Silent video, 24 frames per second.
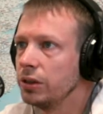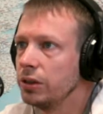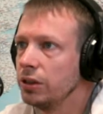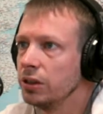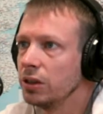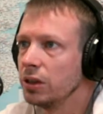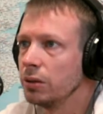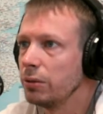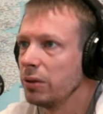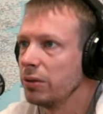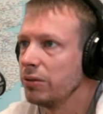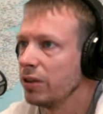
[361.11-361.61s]
but you
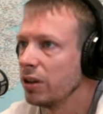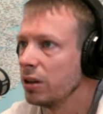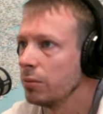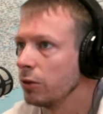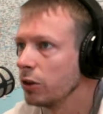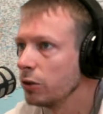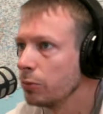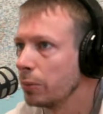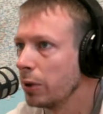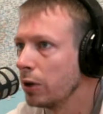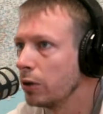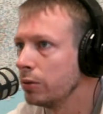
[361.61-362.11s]
know we're very
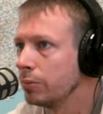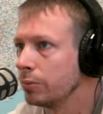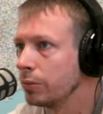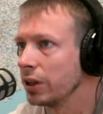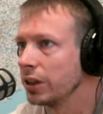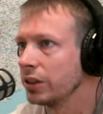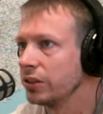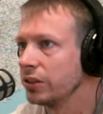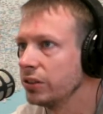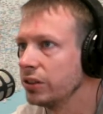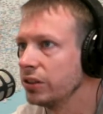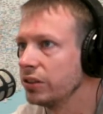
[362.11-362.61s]
much belt and
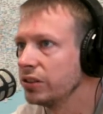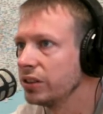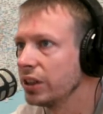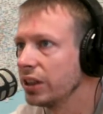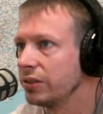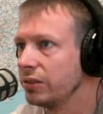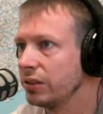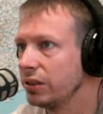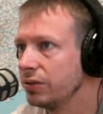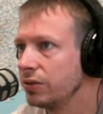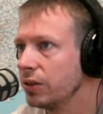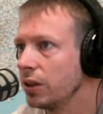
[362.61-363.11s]
braces,
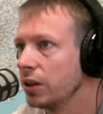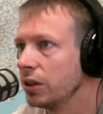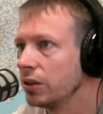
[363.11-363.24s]
safety